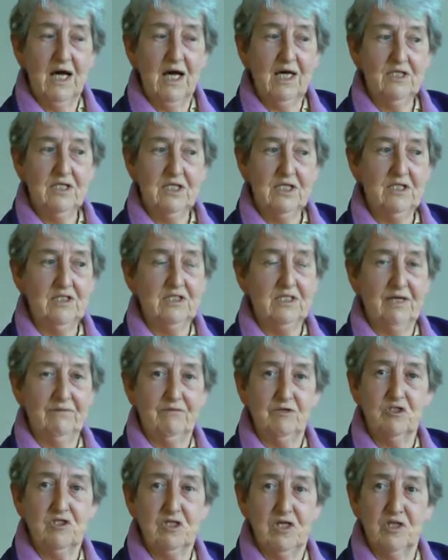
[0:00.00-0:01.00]
I needed to have
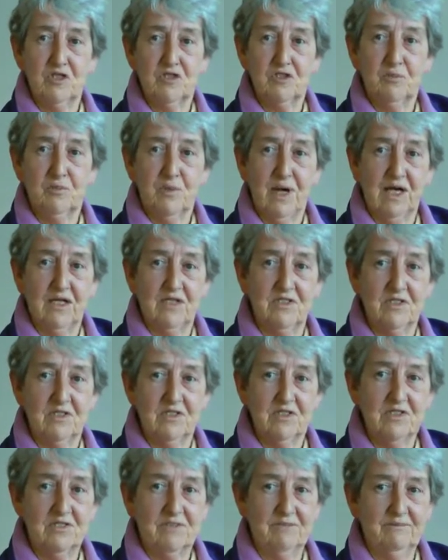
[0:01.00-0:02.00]
a church to
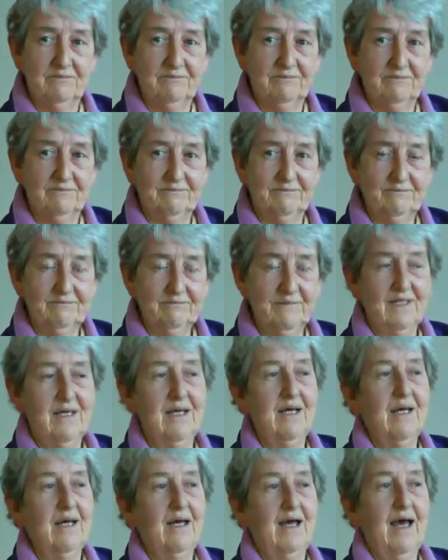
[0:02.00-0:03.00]
practice.
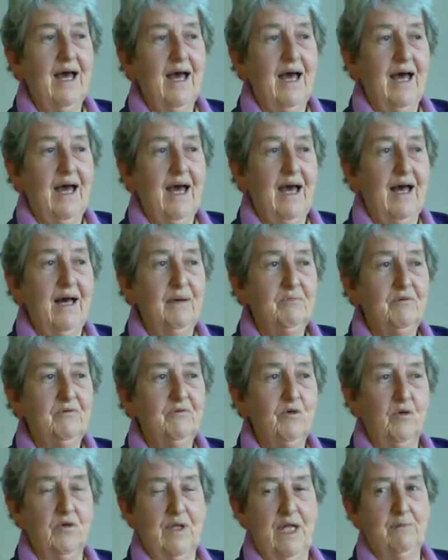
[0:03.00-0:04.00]
Uh,
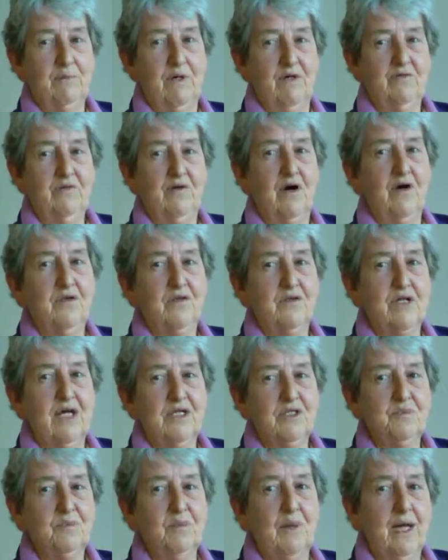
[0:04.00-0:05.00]
before that, my father
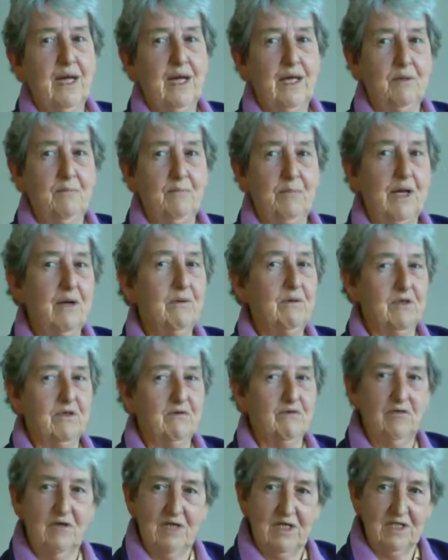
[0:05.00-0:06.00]
had, to pay
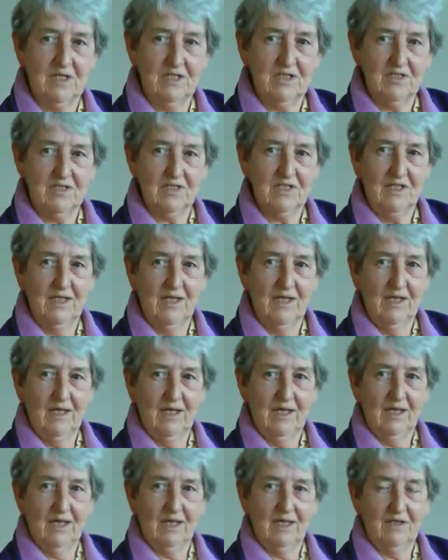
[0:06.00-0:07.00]
blowing fees
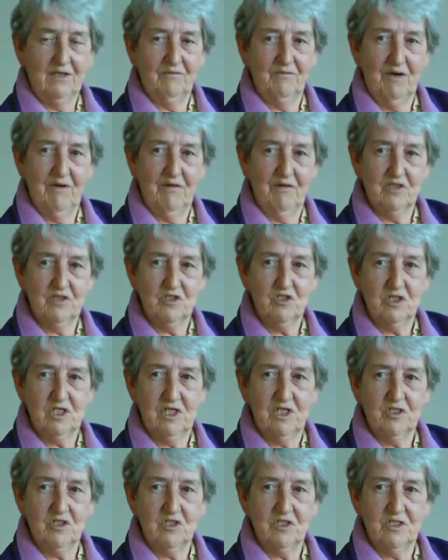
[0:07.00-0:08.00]
in the various
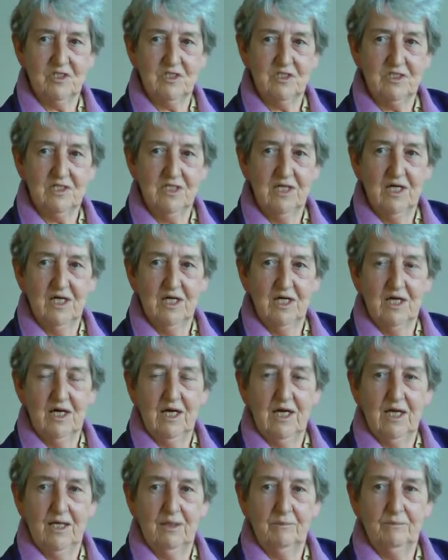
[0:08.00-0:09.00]
churches. You
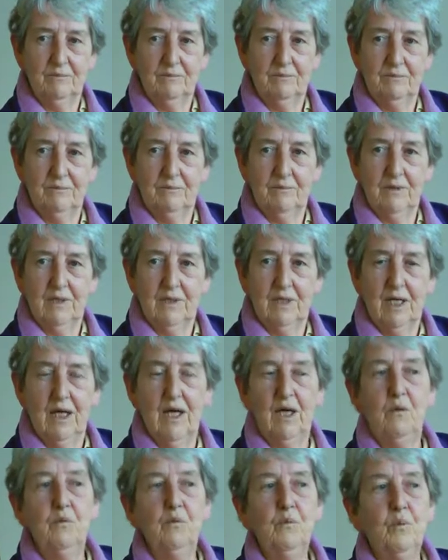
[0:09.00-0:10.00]
had um, bellows organs?
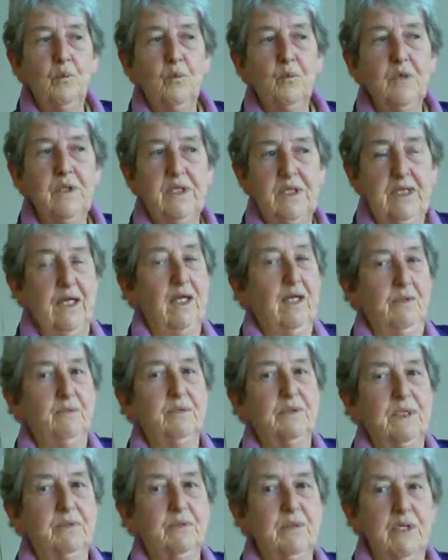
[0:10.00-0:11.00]
Oh, yeah,
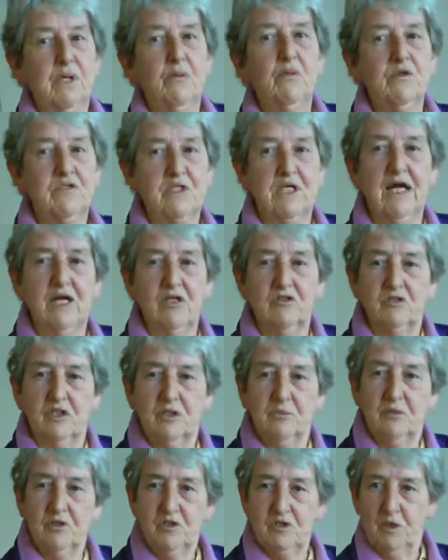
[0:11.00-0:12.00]
but I mean, it was
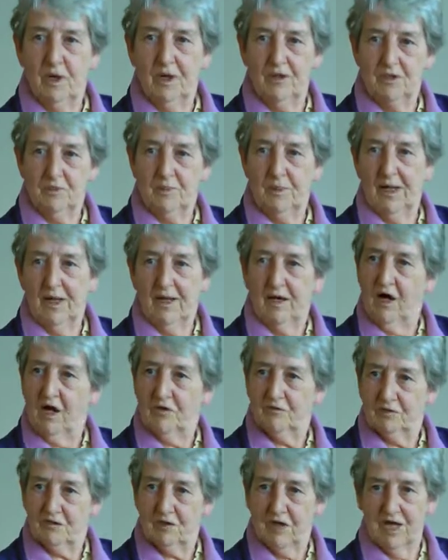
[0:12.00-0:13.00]
electric, but you had to pay
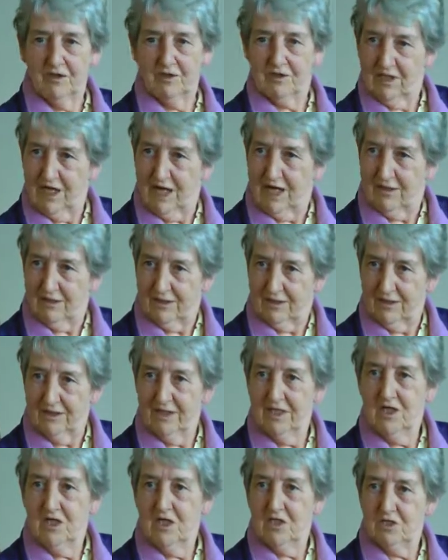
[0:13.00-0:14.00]
half a crown an hour
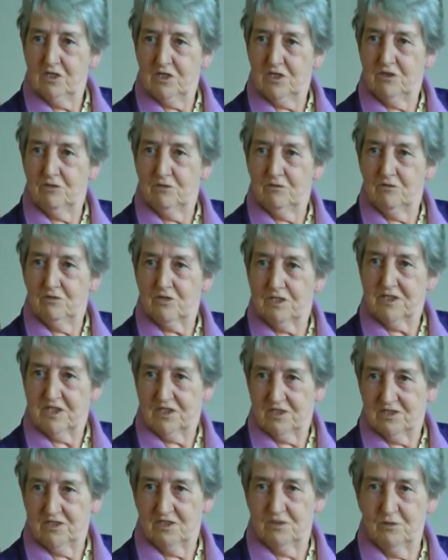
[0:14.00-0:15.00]
to use a
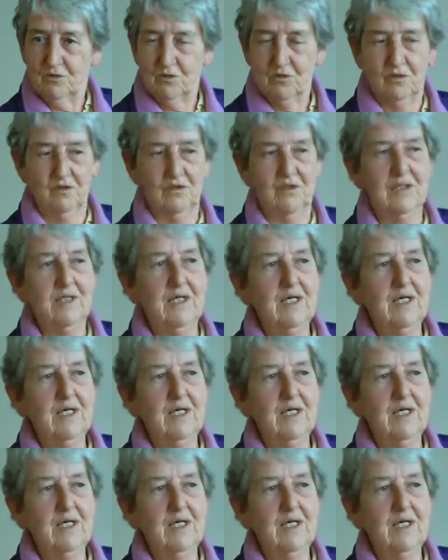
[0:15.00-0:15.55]
decent organ.